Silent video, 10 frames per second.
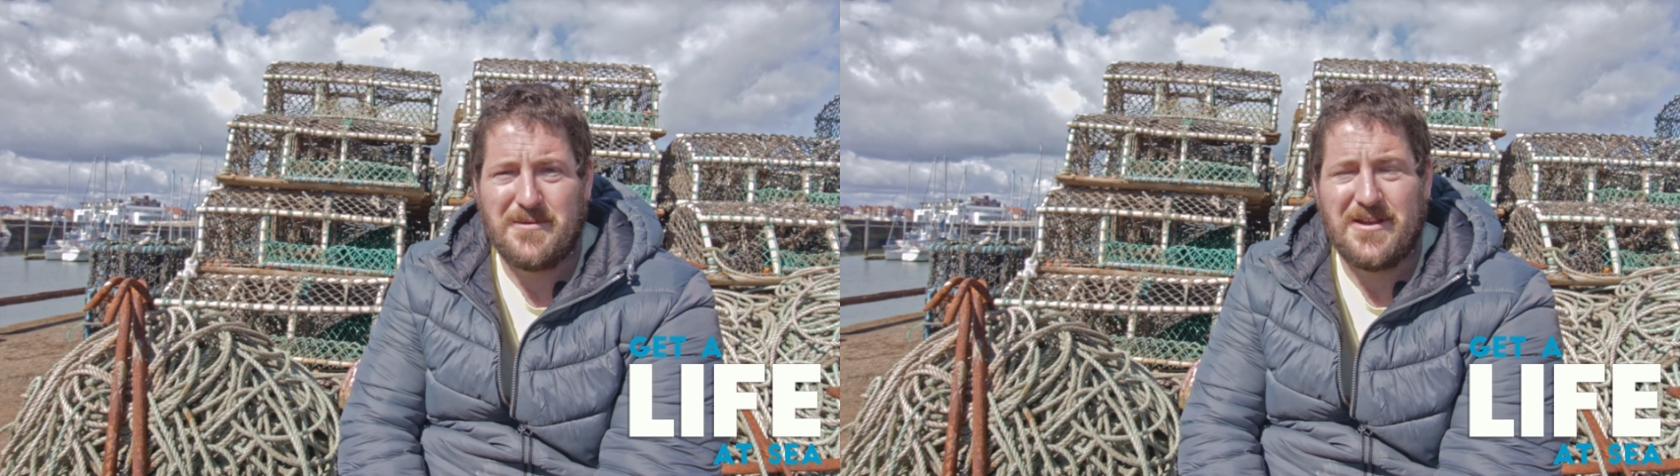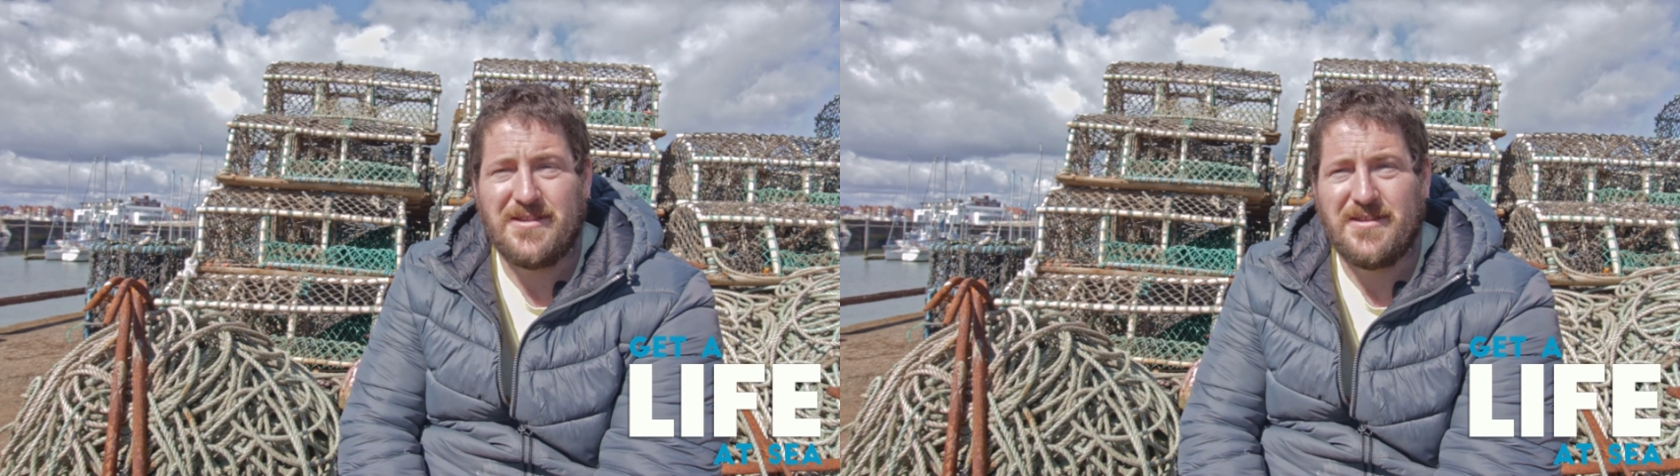I
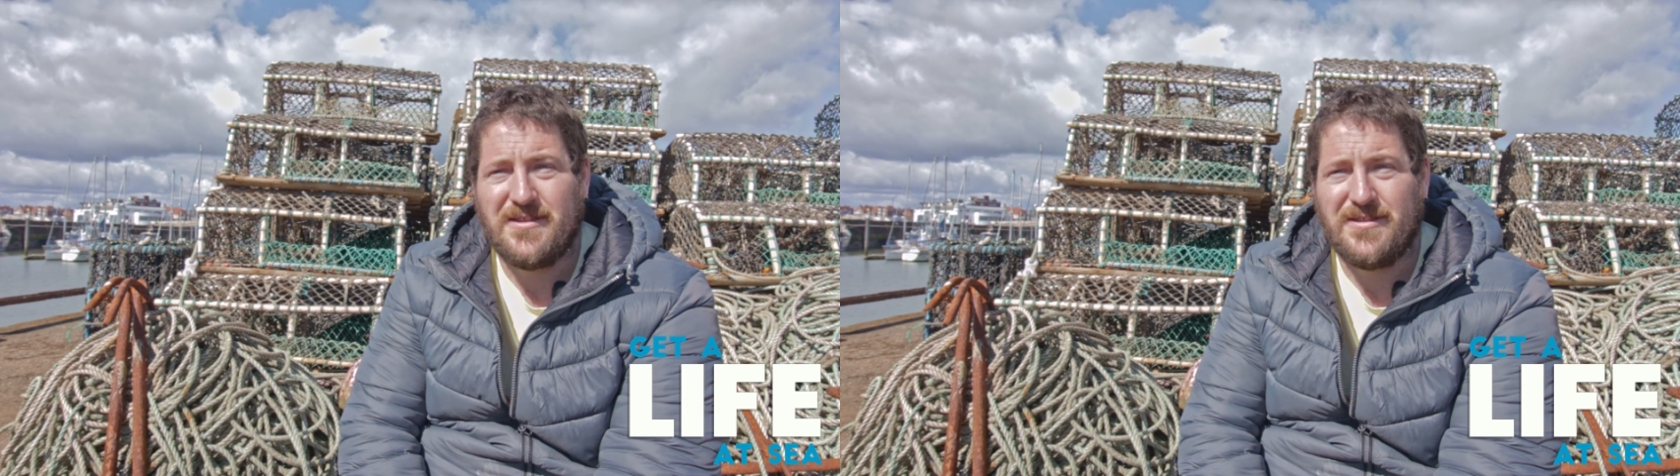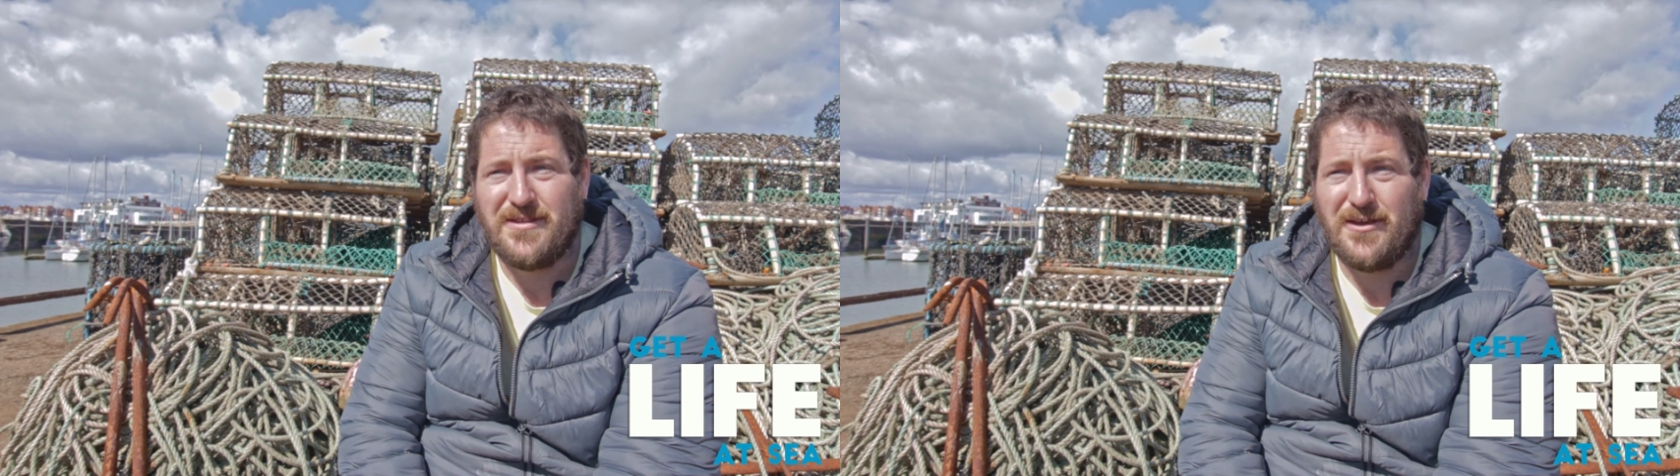mean,
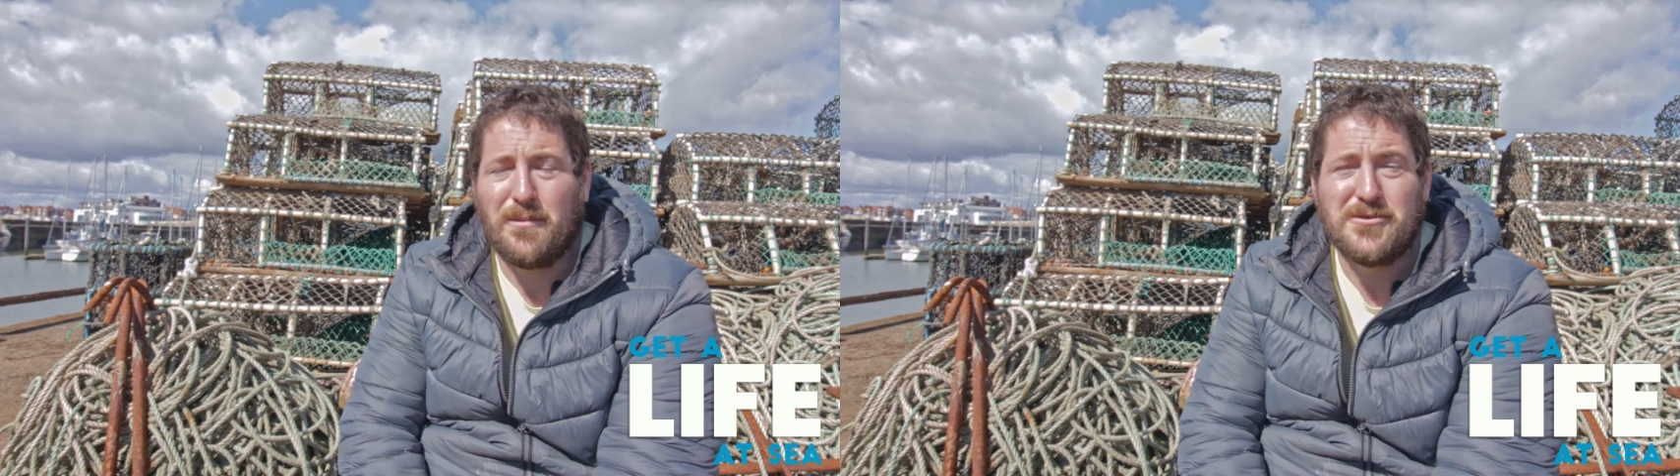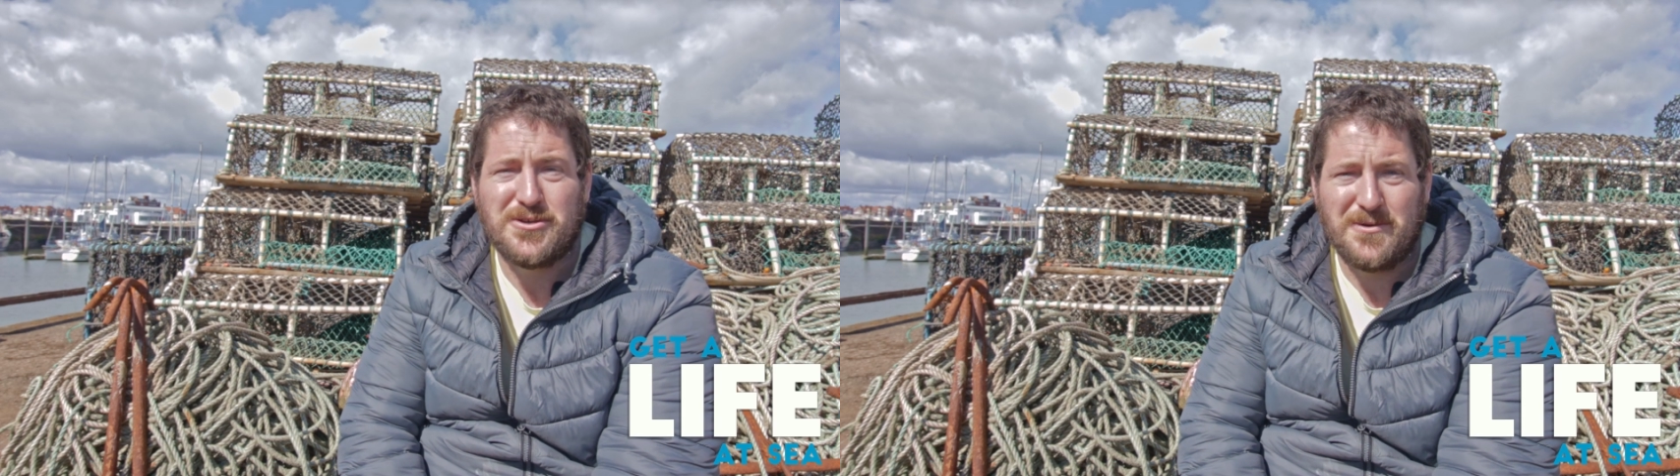the
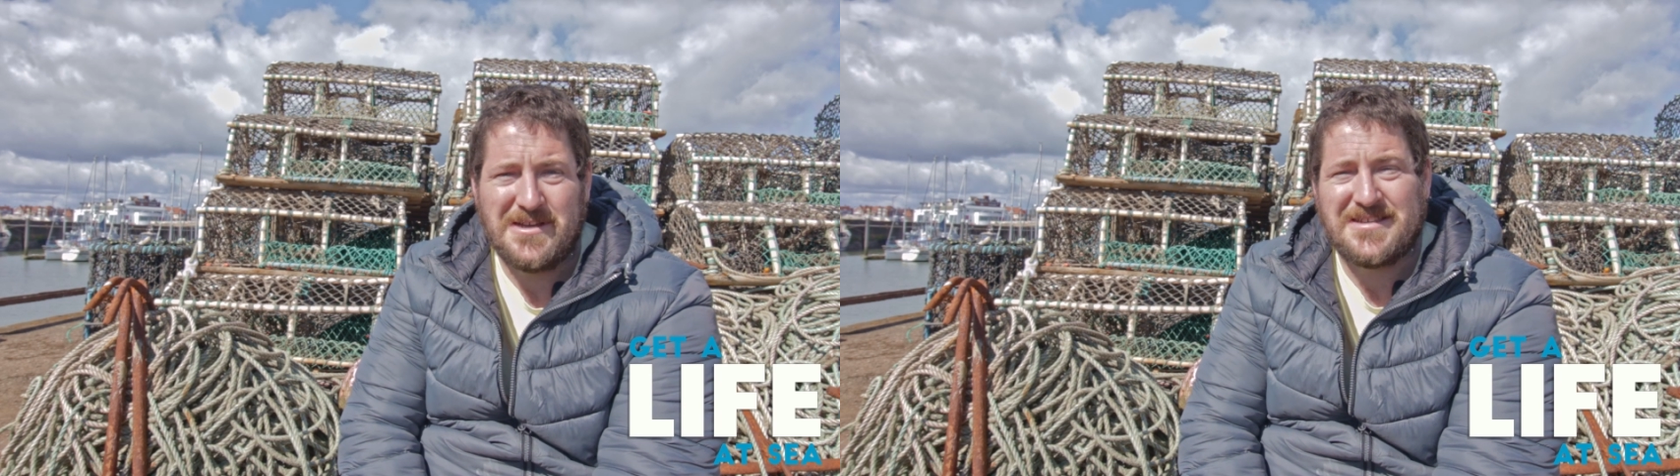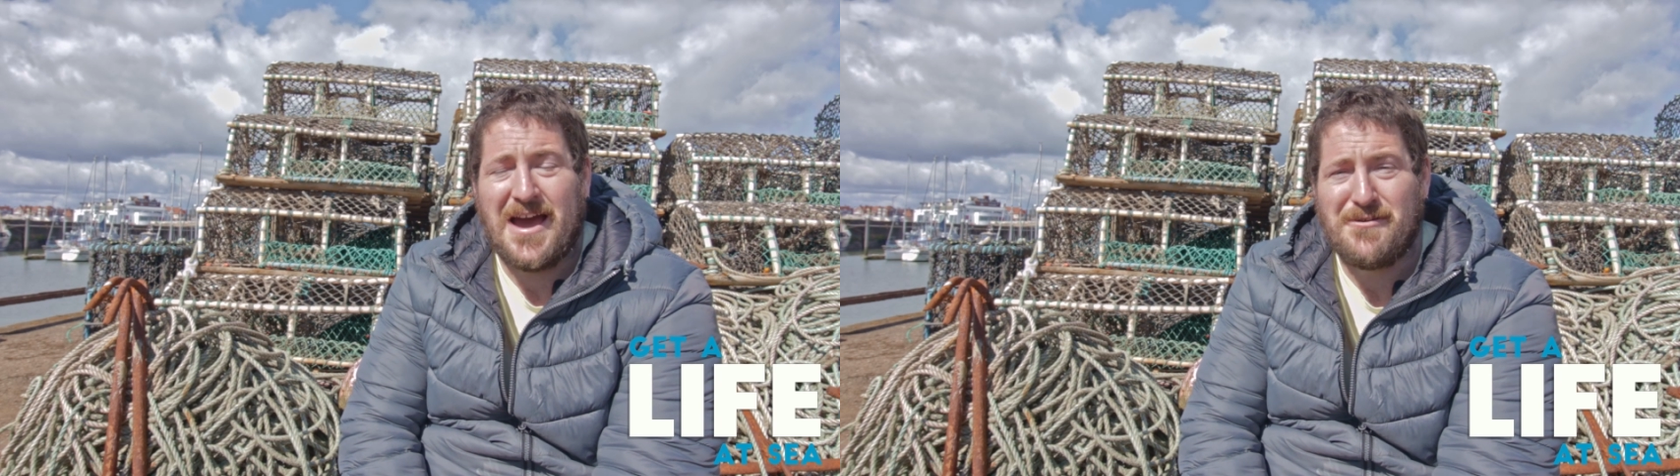
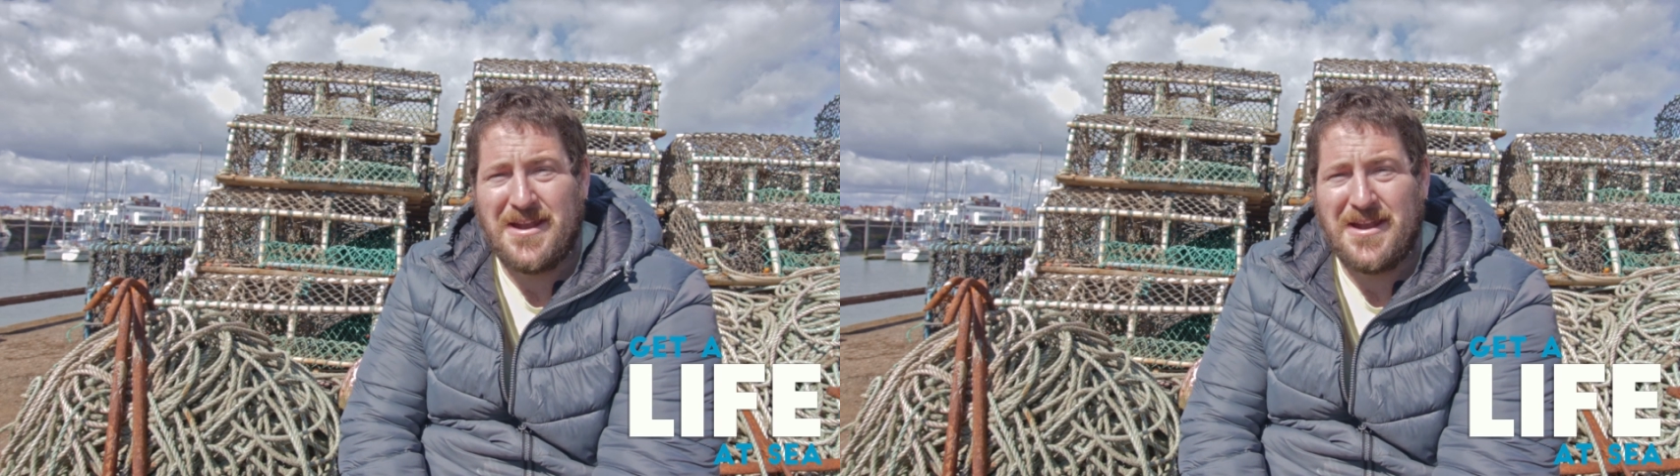opportunities are